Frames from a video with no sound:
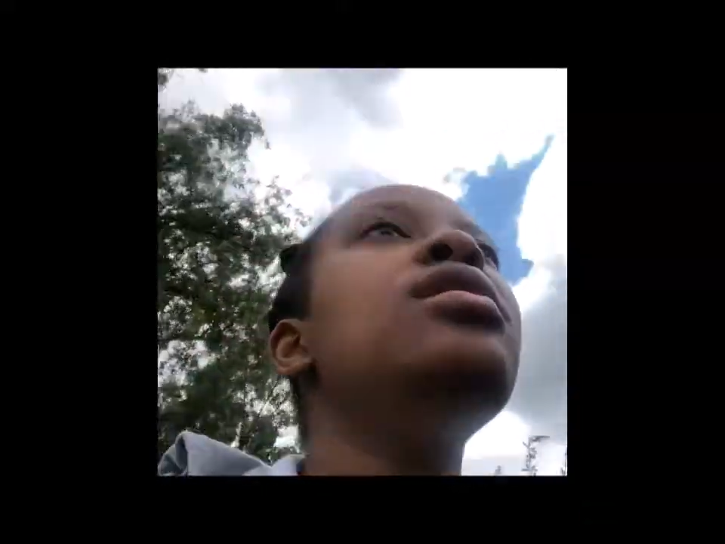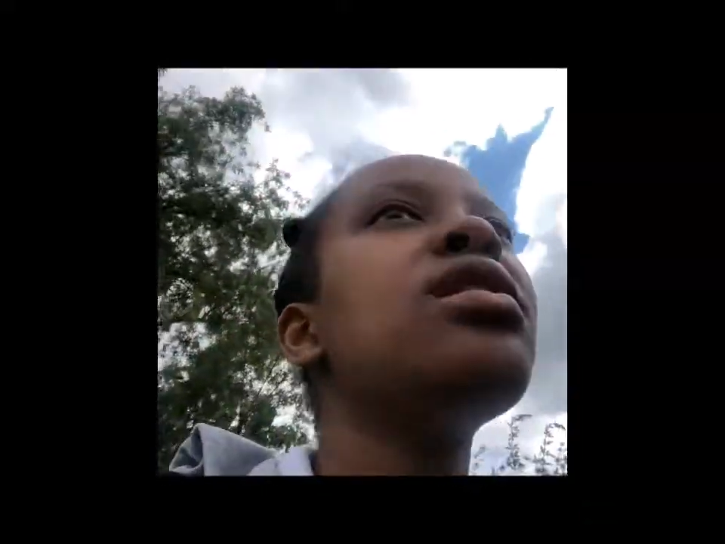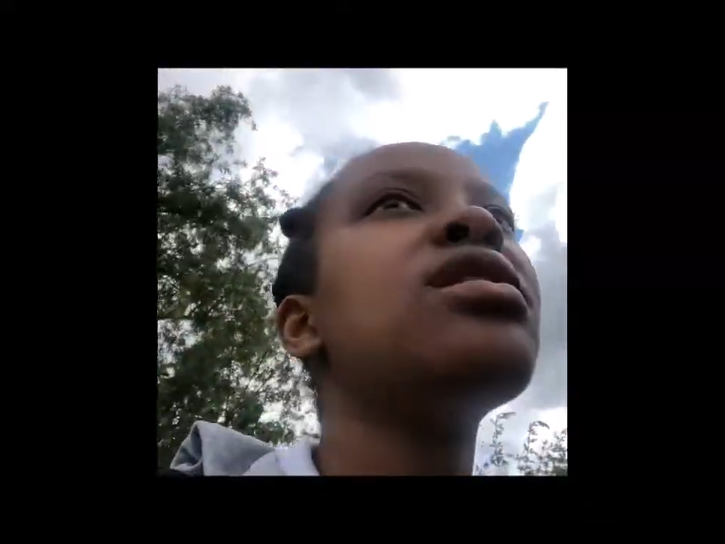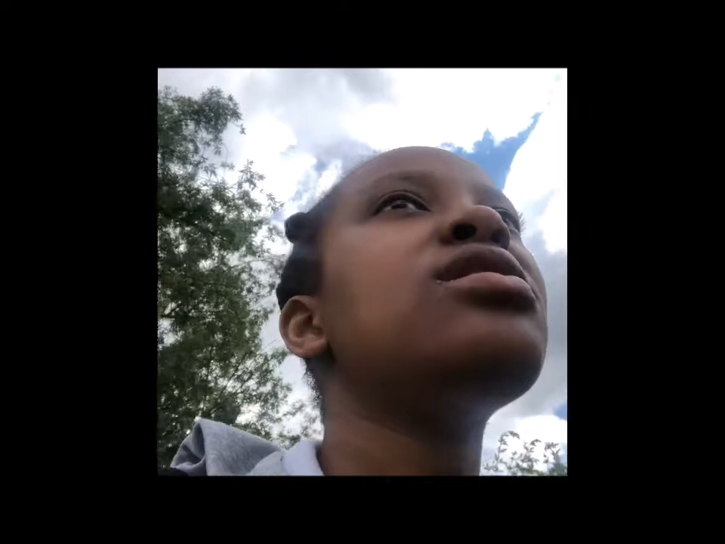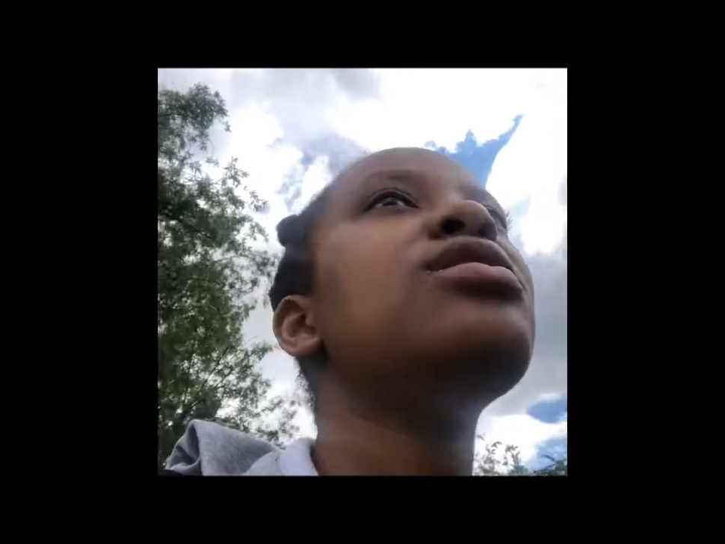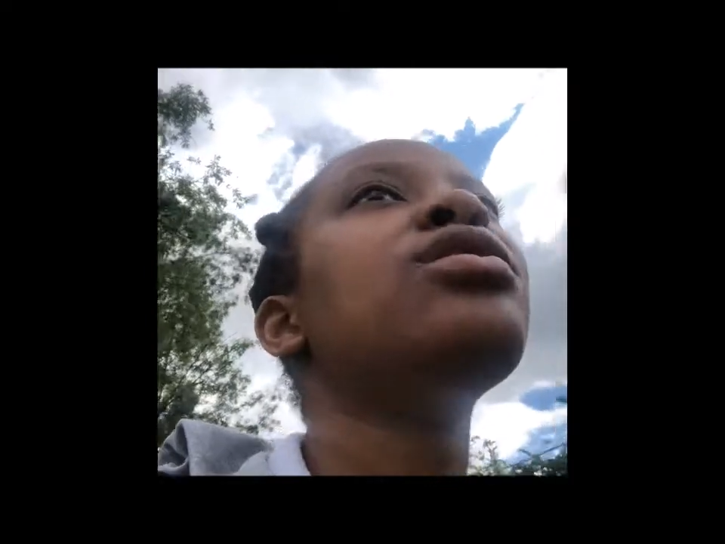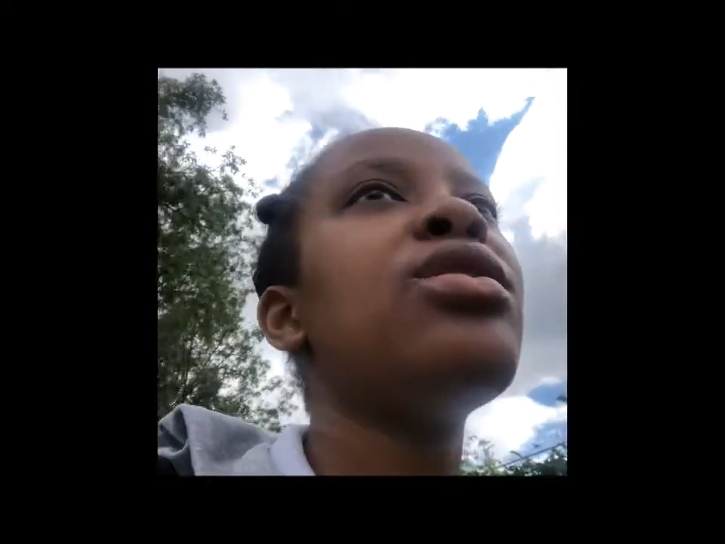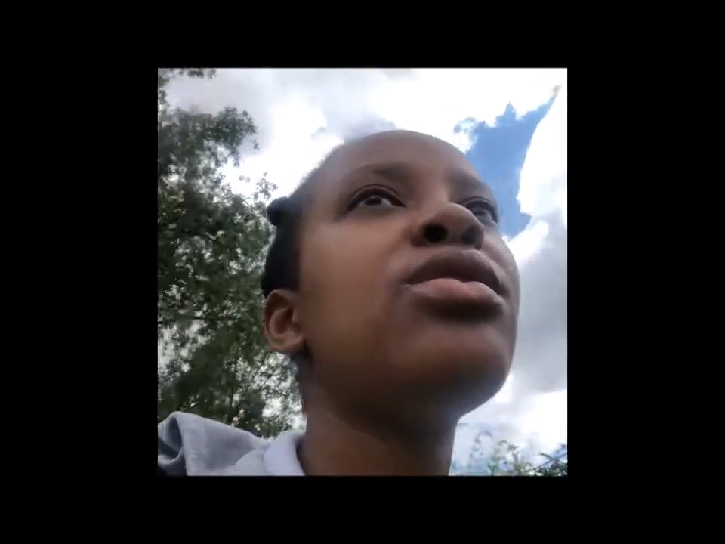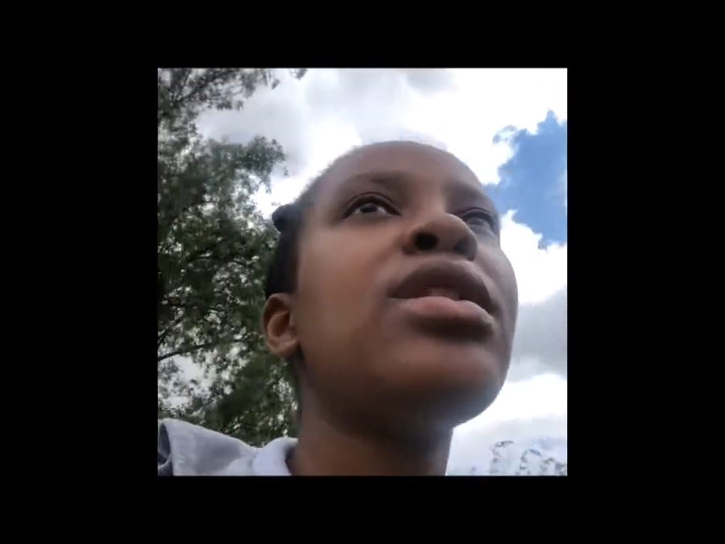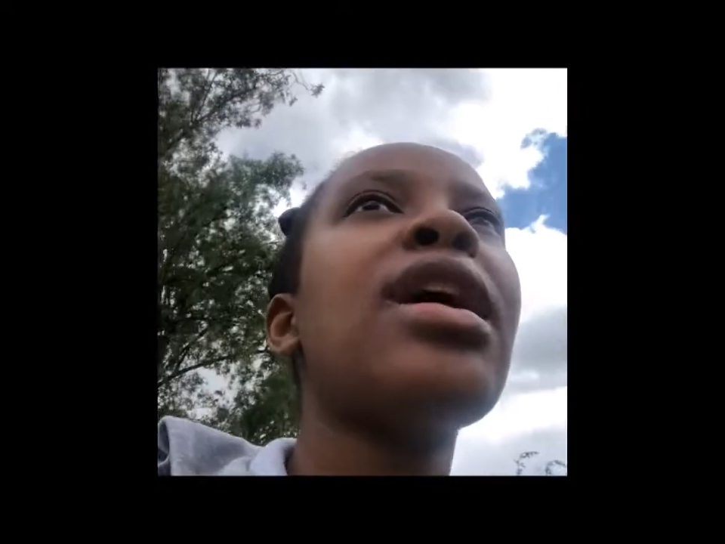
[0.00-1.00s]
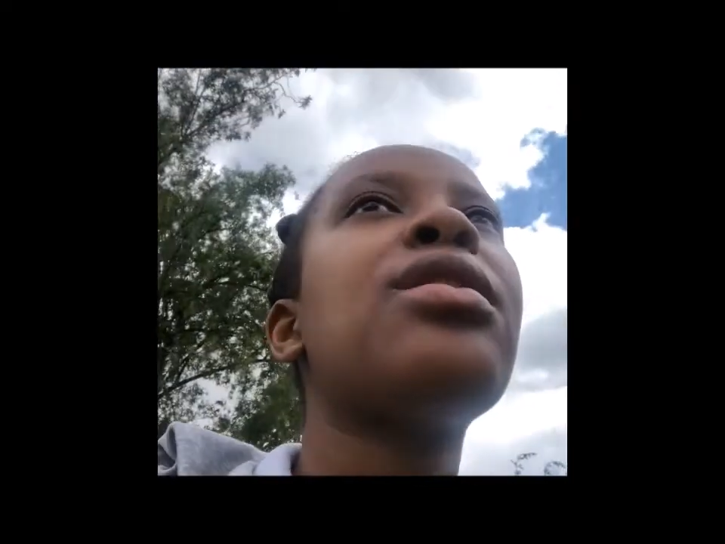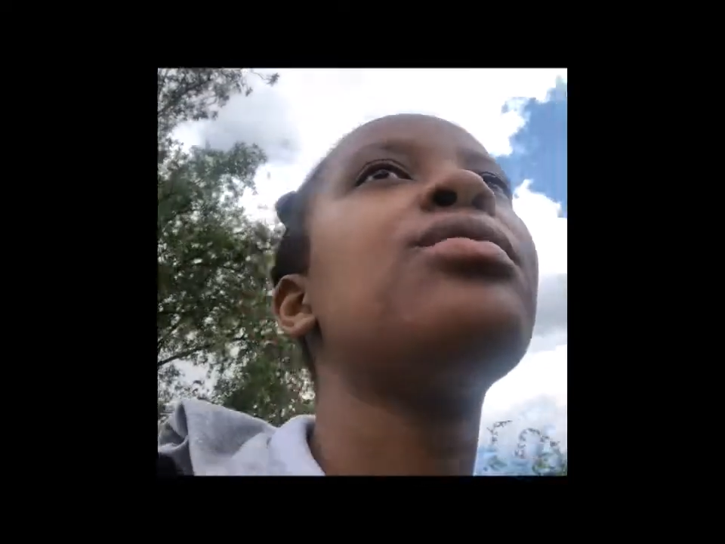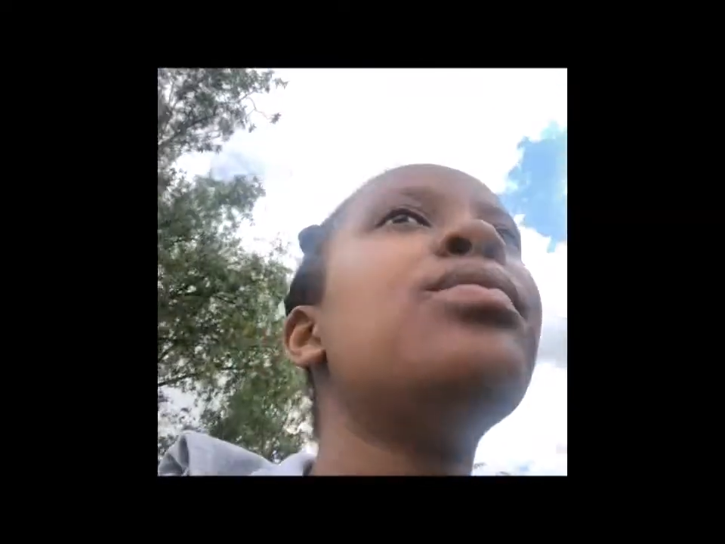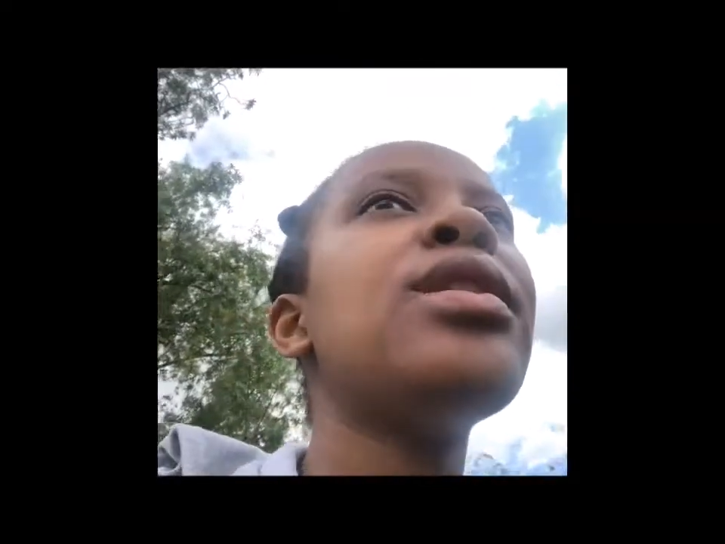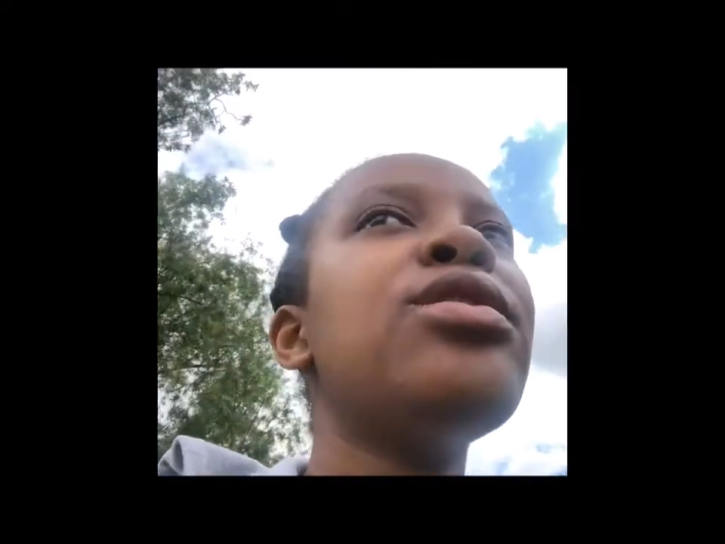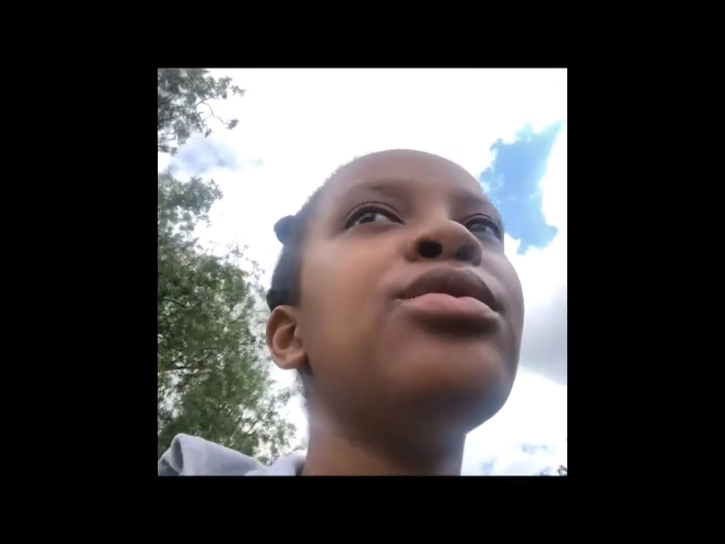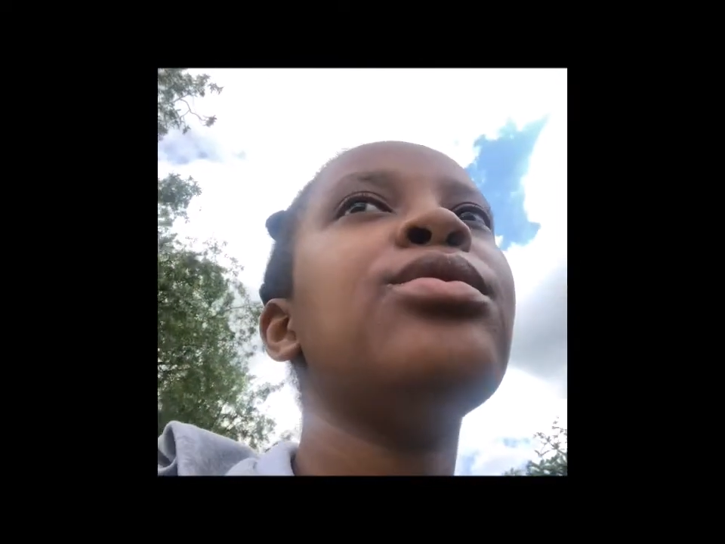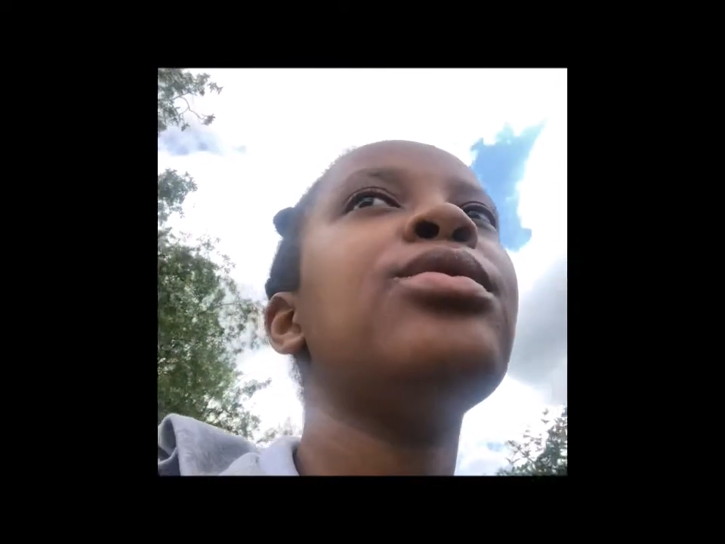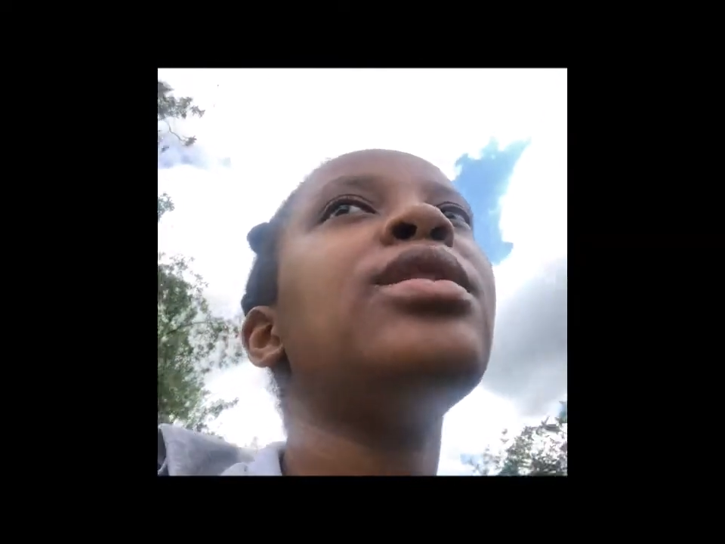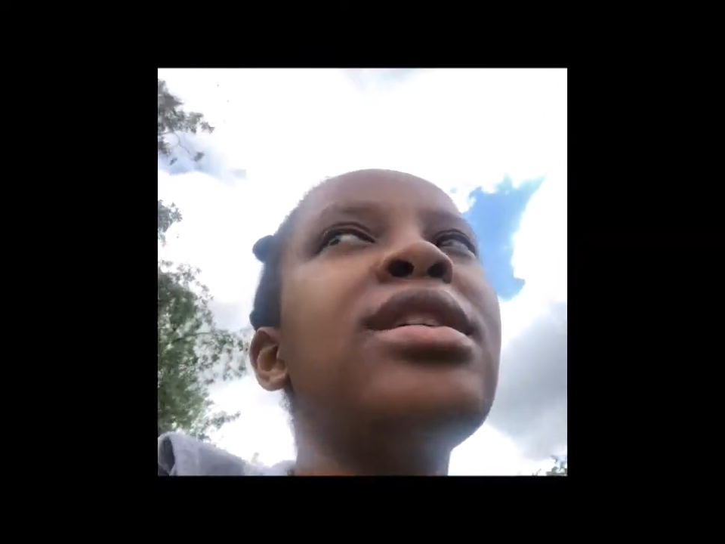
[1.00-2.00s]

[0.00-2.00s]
because you know, when you